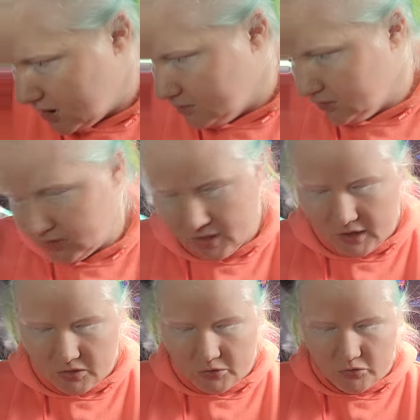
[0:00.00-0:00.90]
I don't really
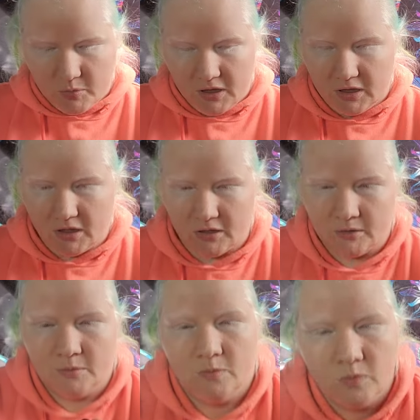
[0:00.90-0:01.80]
like those, but
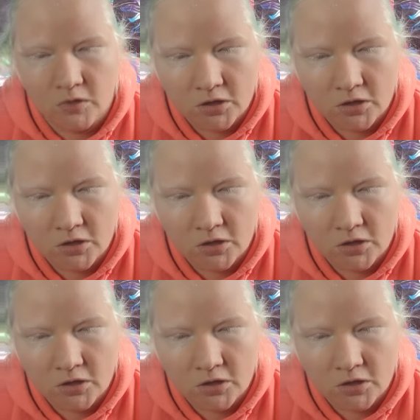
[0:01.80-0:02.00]
um,